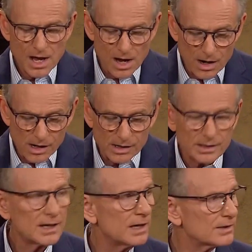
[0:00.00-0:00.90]

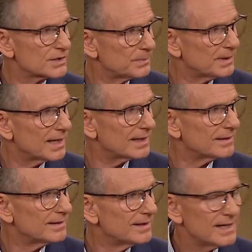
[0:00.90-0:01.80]
are our supply.
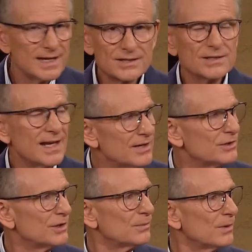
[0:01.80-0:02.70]
Isn't that a good